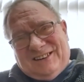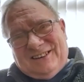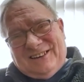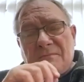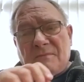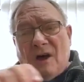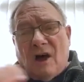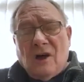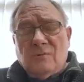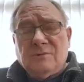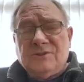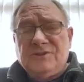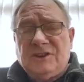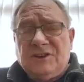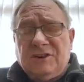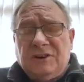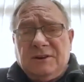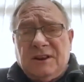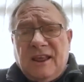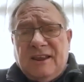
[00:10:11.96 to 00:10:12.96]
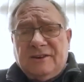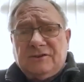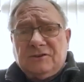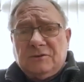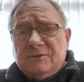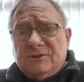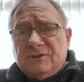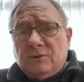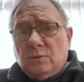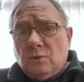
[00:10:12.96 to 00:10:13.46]
I was sitting next to
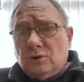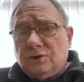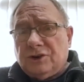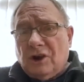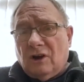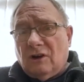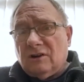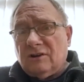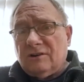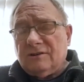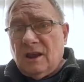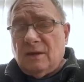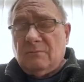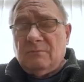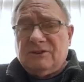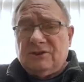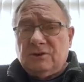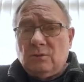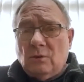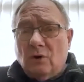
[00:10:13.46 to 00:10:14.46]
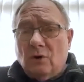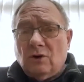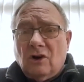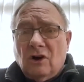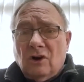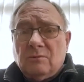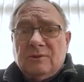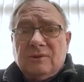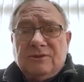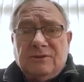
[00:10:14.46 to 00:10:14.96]
Mr. Woodcock, and Mr.
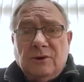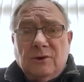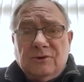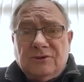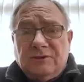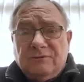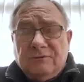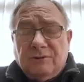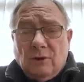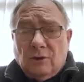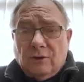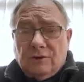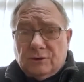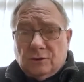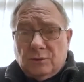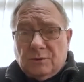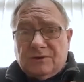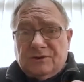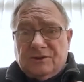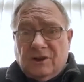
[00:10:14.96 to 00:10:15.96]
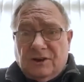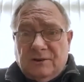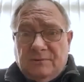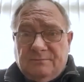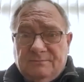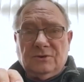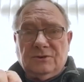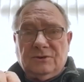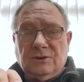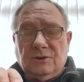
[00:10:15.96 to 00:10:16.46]
Woodcock was fusing floors all the
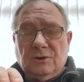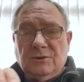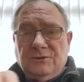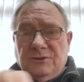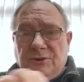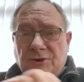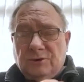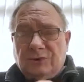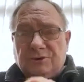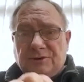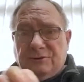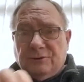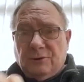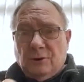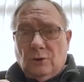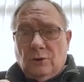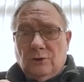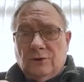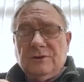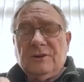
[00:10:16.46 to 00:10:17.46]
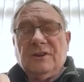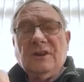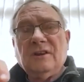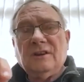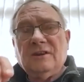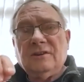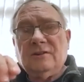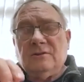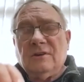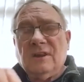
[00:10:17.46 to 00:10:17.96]
time. To fuse the floor,
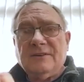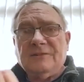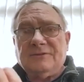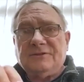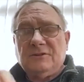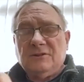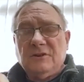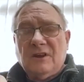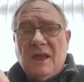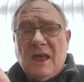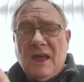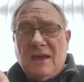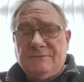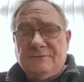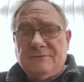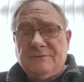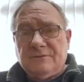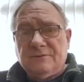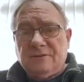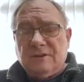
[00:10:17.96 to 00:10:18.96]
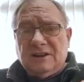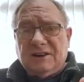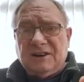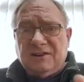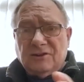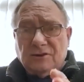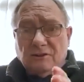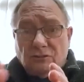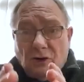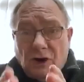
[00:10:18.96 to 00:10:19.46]
you have to have it
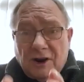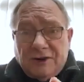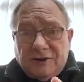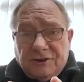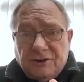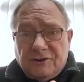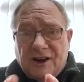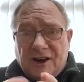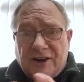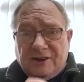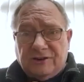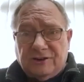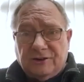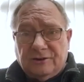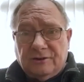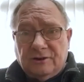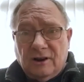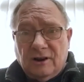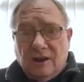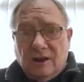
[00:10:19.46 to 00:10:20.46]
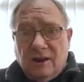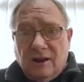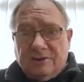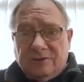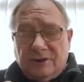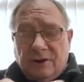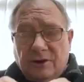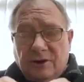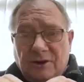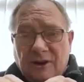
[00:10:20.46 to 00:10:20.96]
in the right direction.
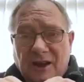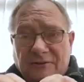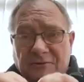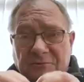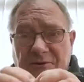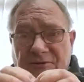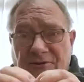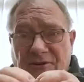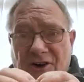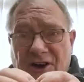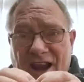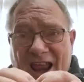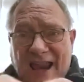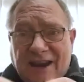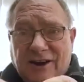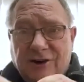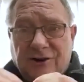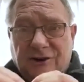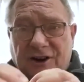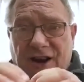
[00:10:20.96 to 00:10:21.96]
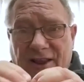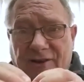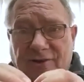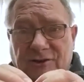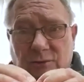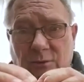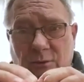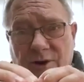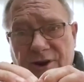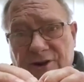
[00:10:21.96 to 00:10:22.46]
So you have to be very accurate as
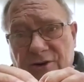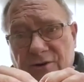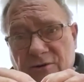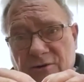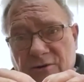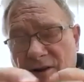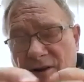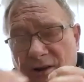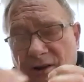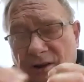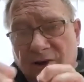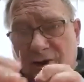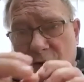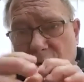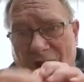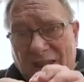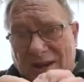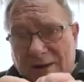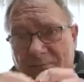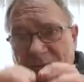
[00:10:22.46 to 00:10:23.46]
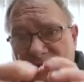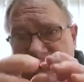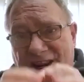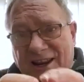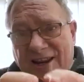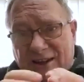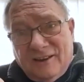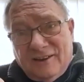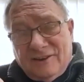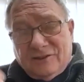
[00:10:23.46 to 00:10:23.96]
to where you aim and
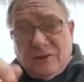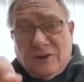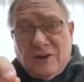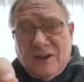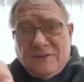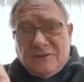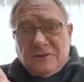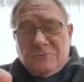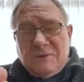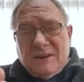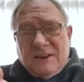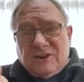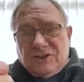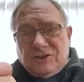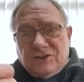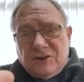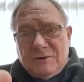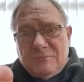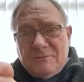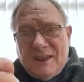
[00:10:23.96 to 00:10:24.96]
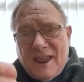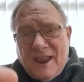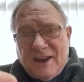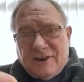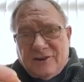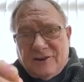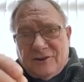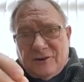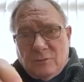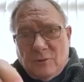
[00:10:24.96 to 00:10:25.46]
hit. So you have to be extremely
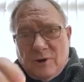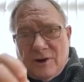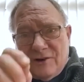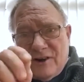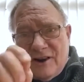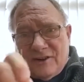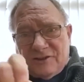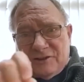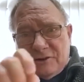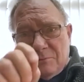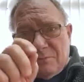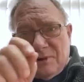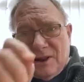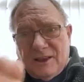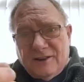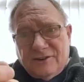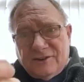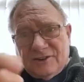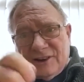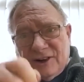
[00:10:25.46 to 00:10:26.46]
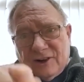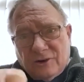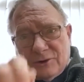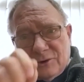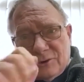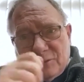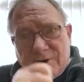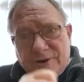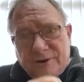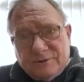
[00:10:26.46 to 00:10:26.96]
accurate where you're actually placing it on
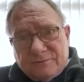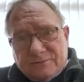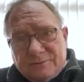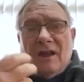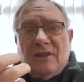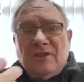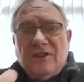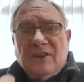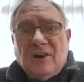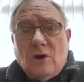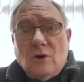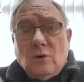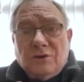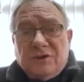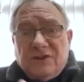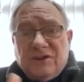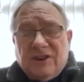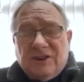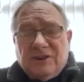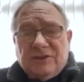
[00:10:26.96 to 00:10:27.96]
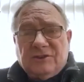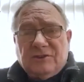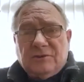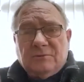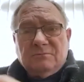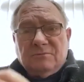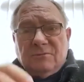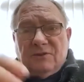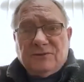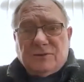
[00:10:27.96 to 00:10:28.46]
the wheel. The old
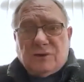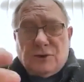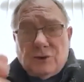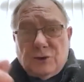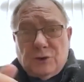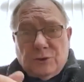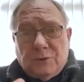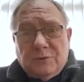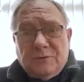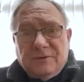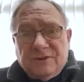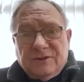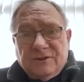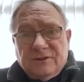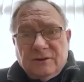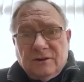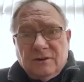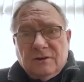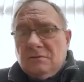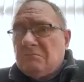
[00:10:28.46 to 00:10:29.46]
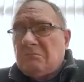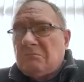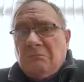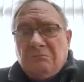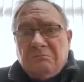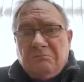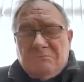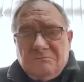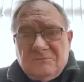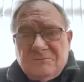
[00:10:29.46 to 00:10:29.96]
system of grooves
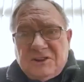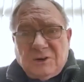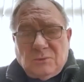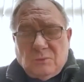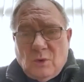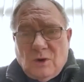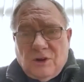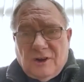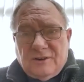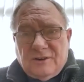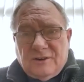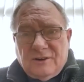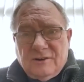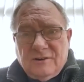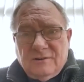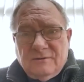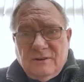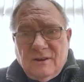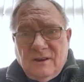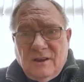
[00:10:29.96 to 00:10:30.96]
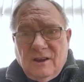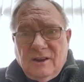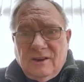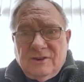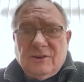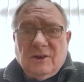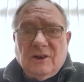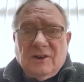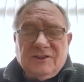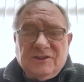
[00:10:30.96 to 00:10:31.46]
didn't work.
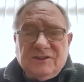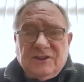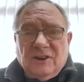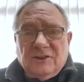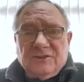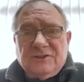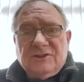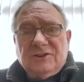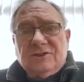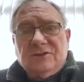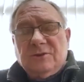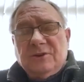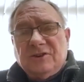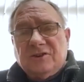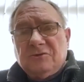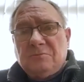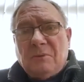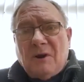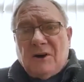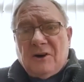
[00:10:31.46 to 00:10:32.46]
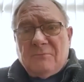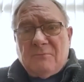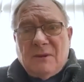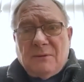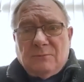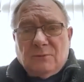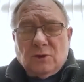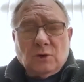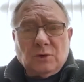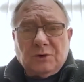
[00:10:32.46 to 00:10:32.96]
So I started to
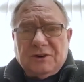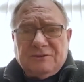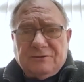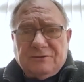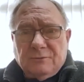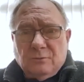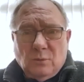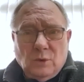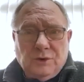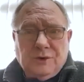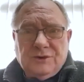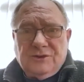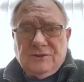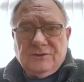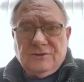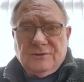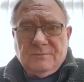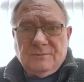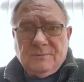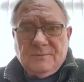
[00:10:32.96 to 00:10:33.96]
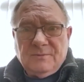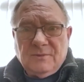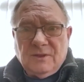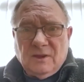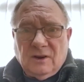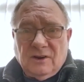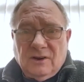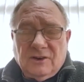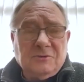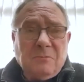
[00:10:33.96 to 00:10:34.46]
experiment with all different woods.
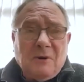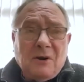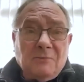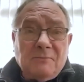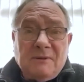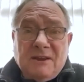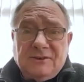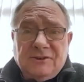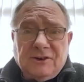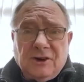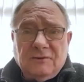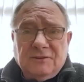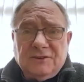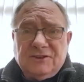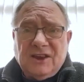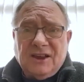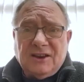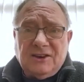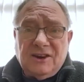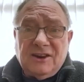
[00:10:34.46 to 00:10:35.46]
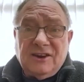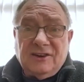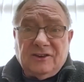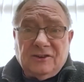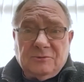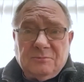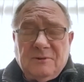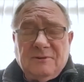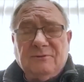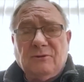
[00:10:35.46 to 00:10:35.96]
I experimented over 10
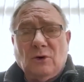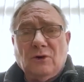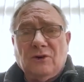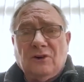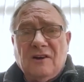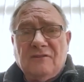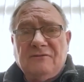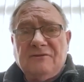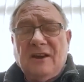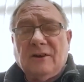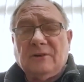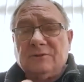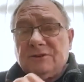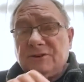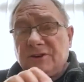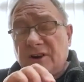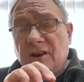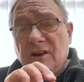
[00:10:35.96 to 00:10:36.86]
years before I found